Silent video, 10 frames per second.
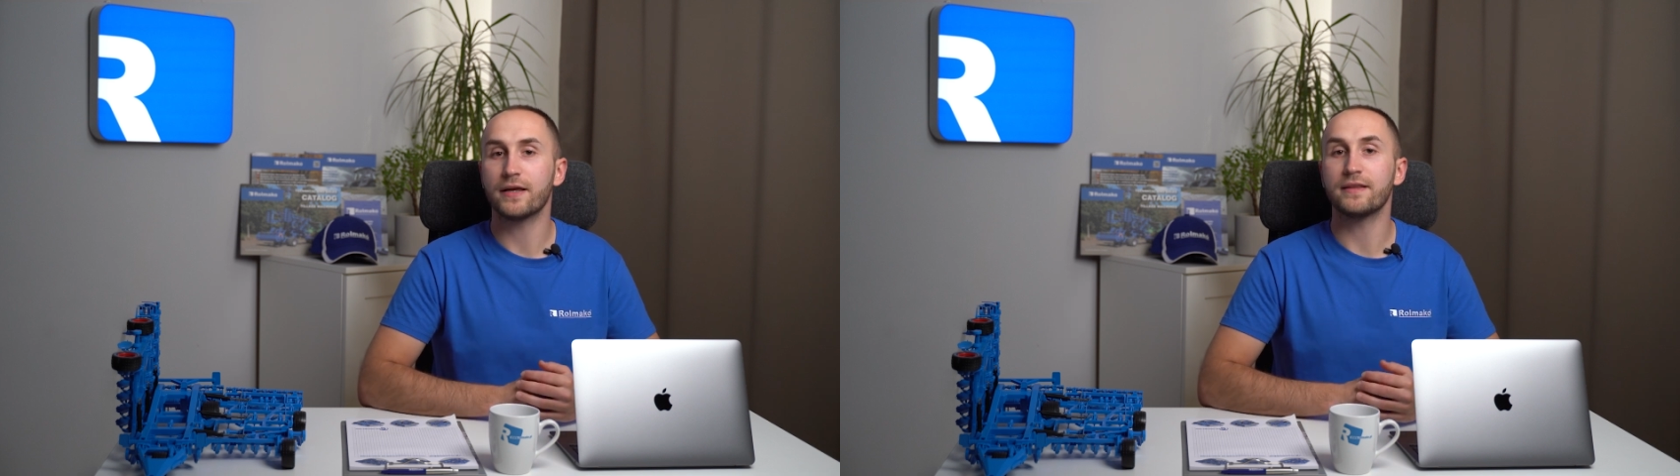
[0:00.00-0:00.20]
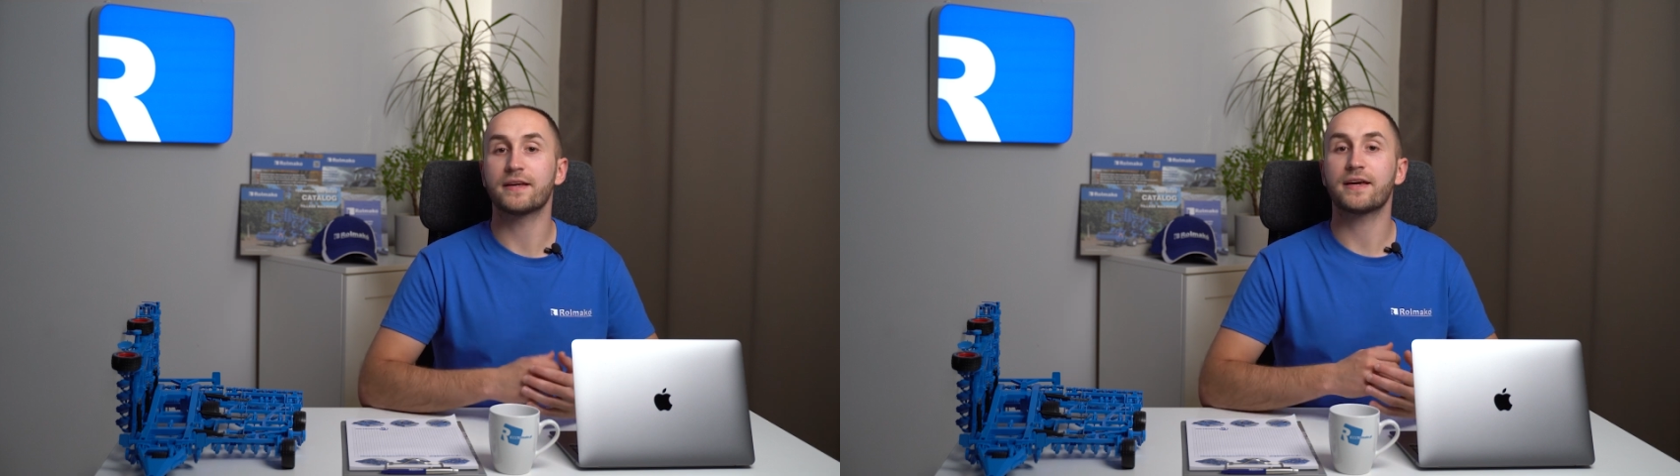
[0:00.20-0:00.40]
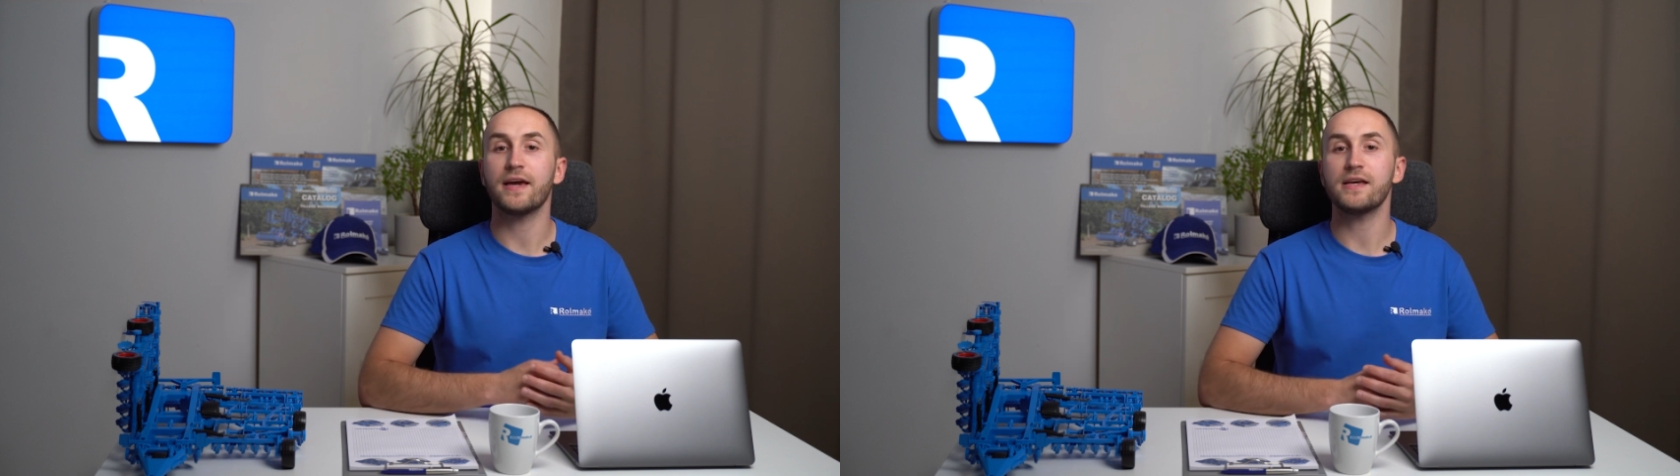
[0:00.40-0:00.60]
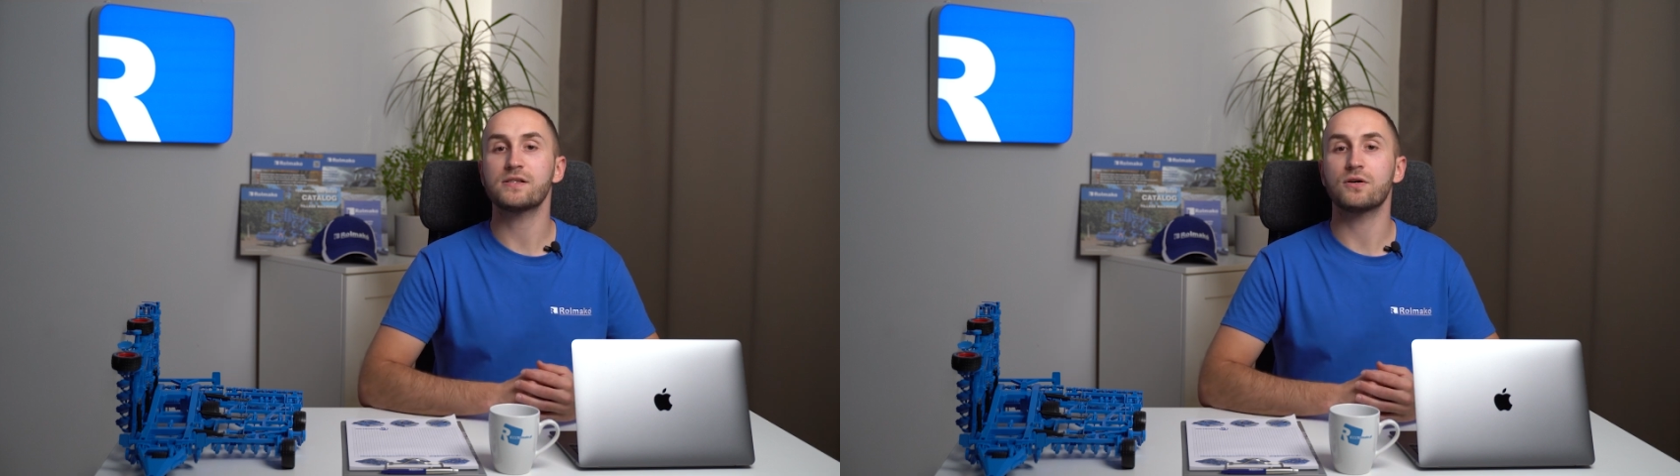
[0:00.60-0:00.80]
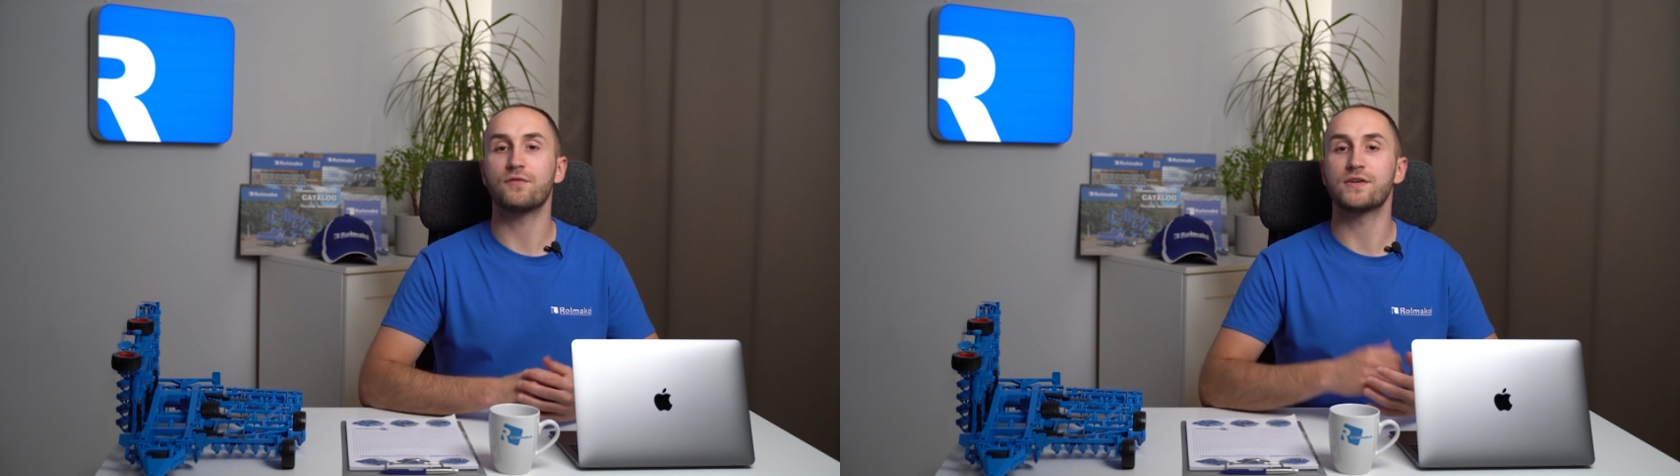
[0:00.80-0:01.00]
in the
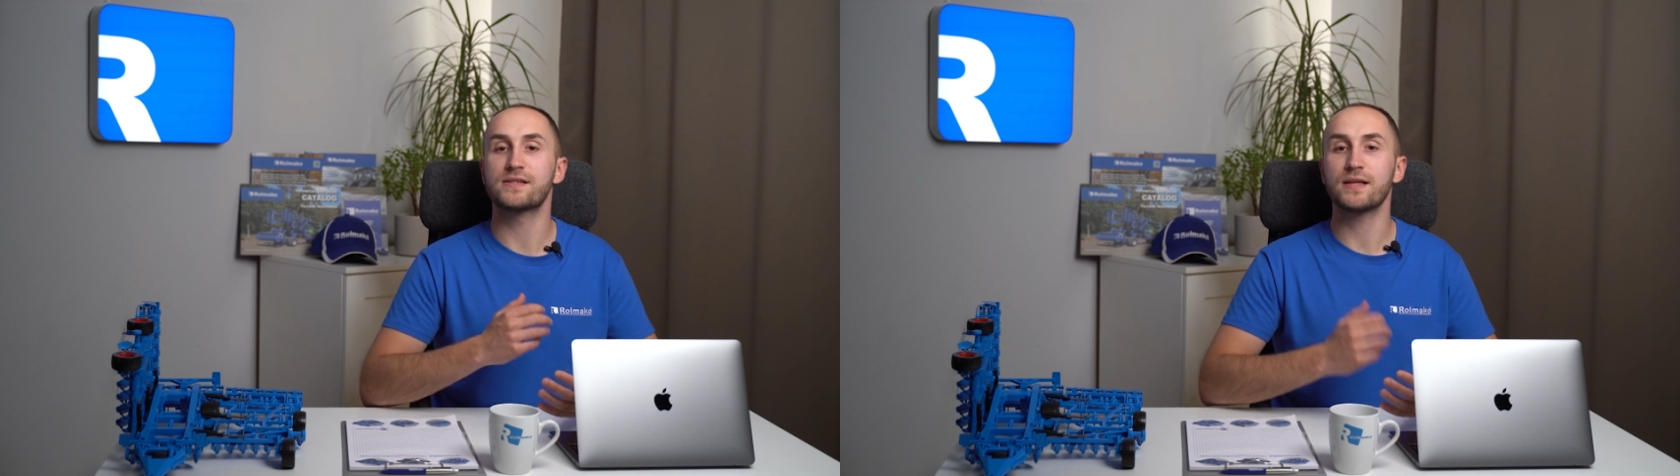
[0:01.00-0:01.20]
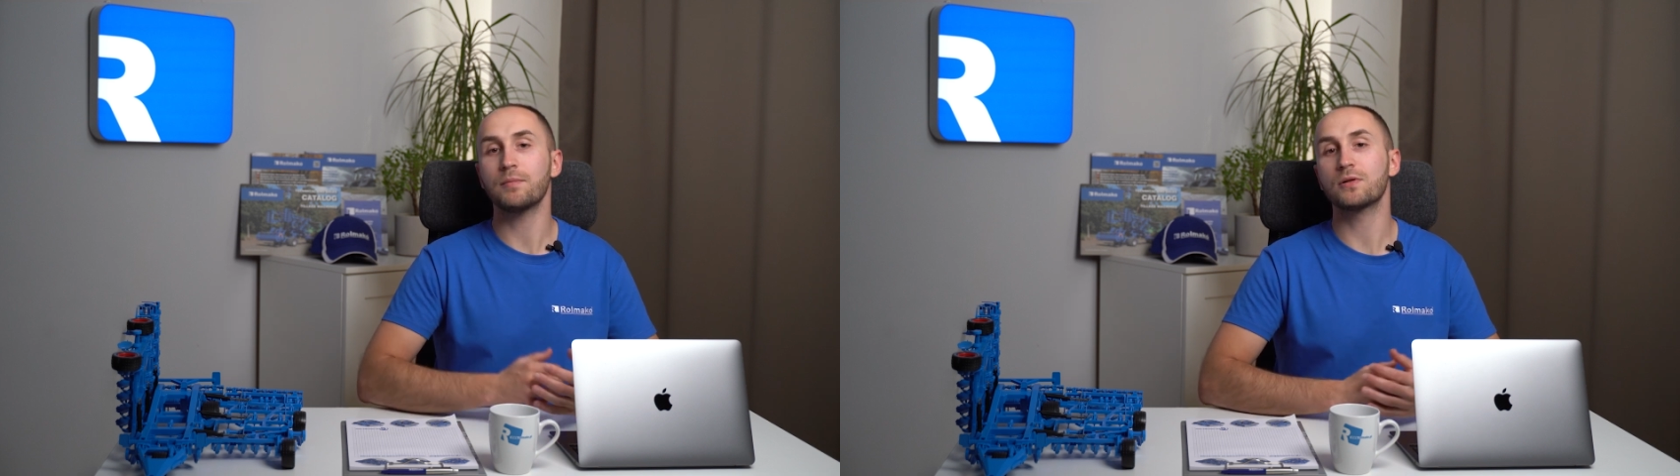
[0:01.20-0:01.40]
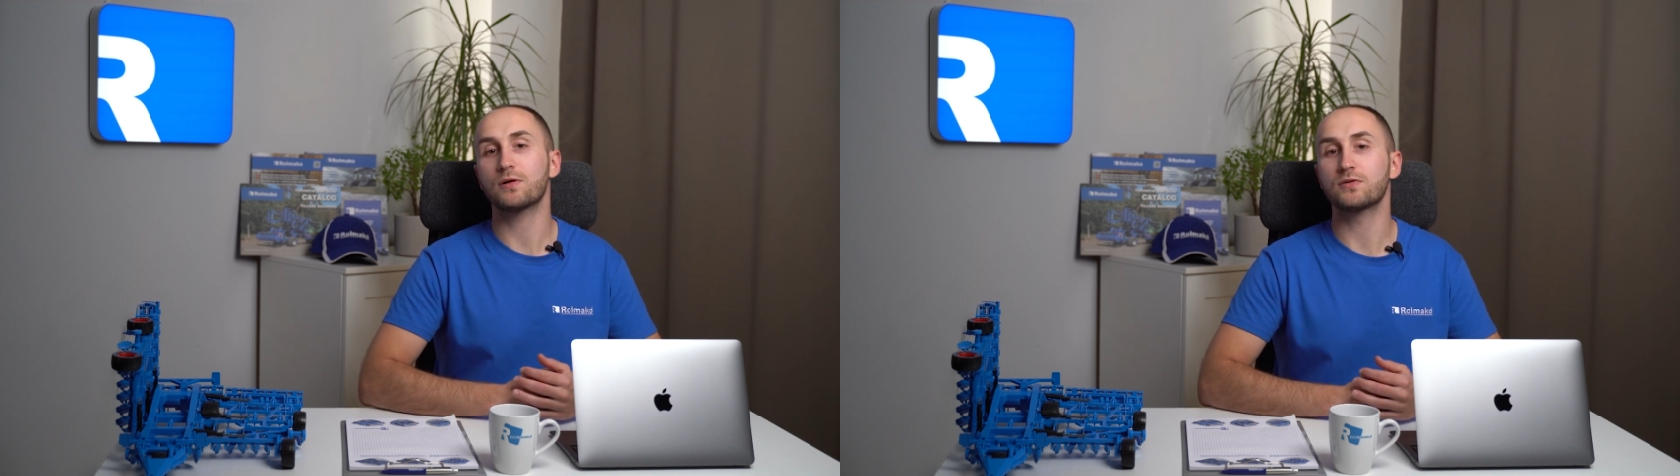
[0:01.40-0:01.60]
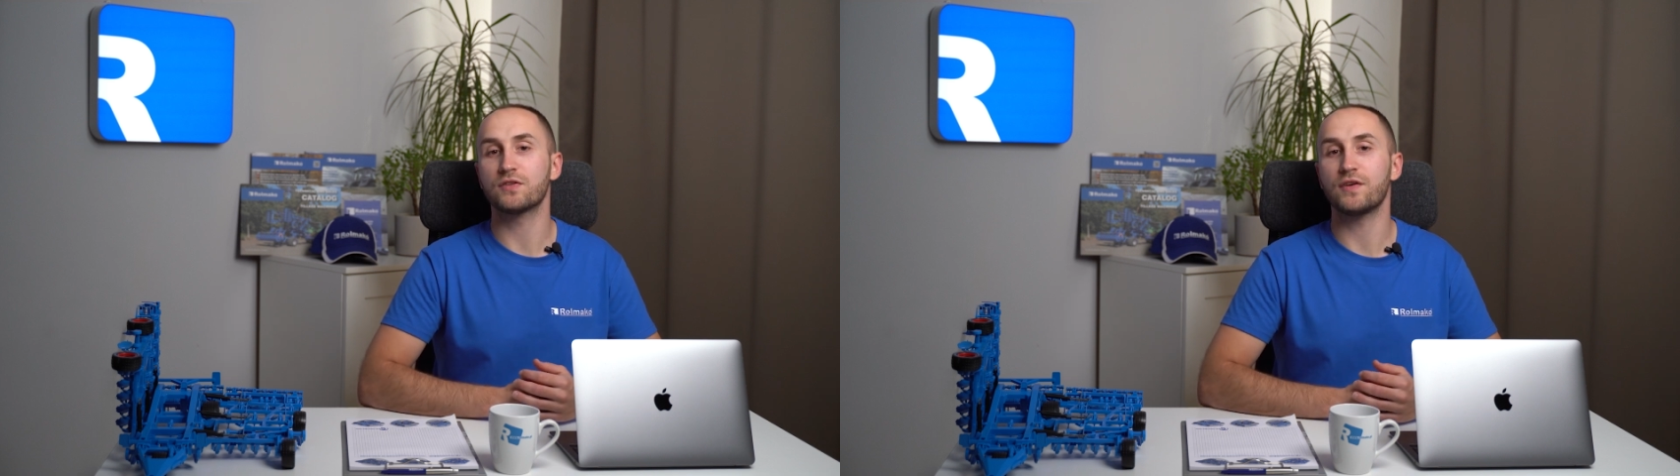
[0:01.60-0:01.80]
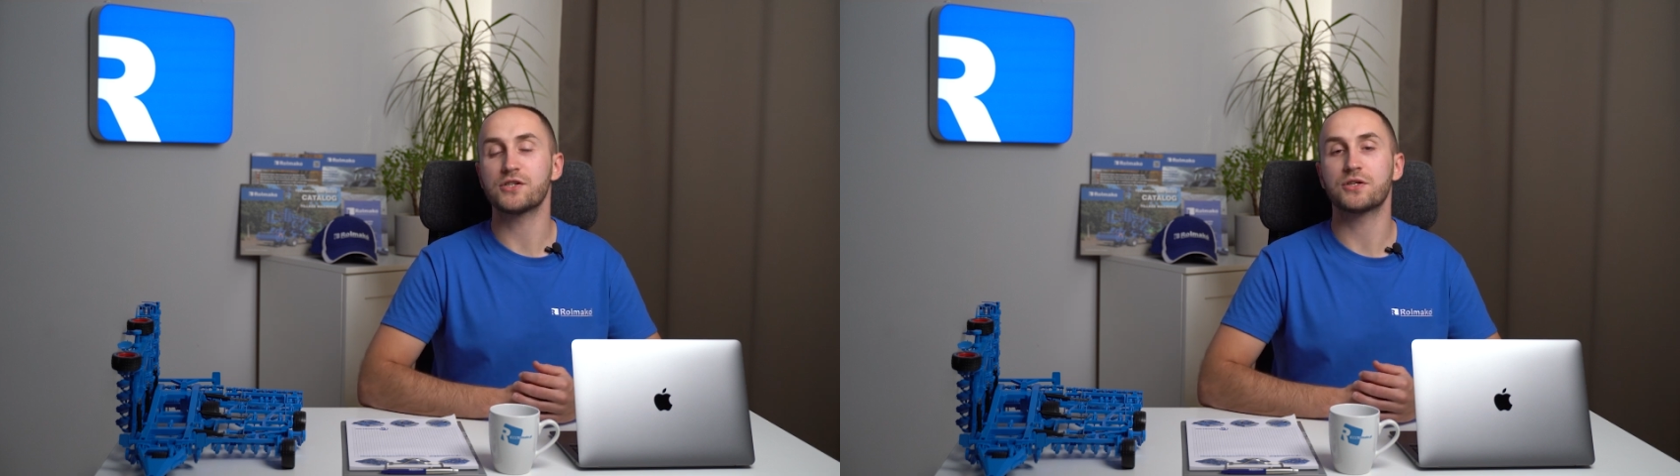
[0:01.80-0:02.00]
case of a stubble
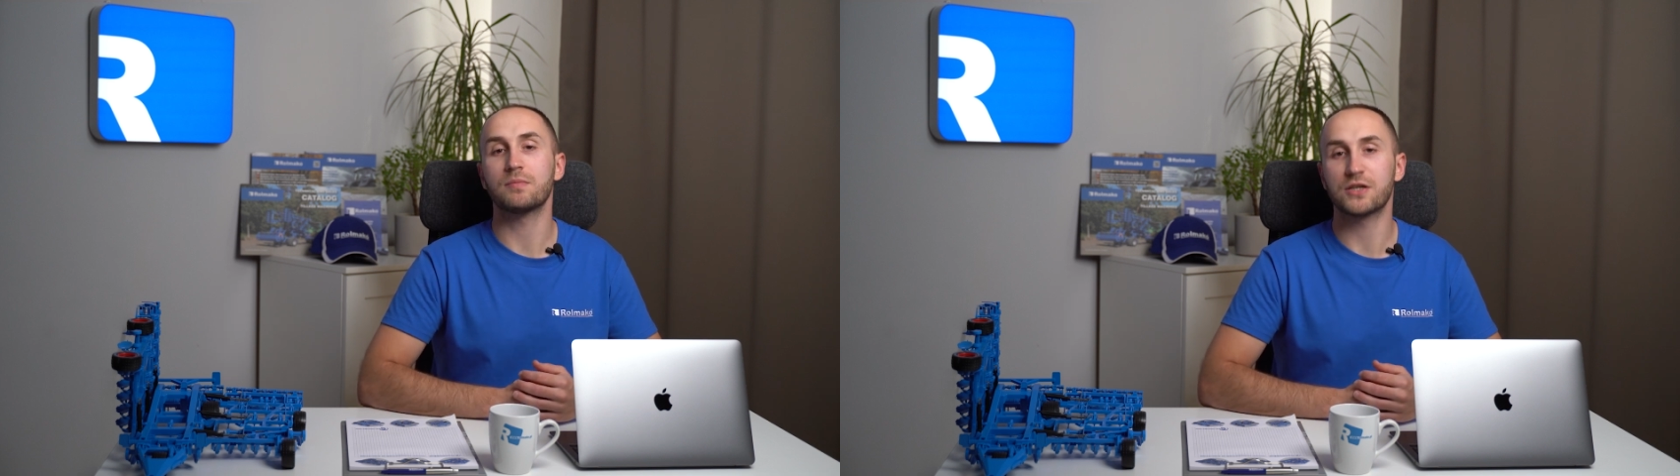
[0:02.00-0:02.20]
cultivation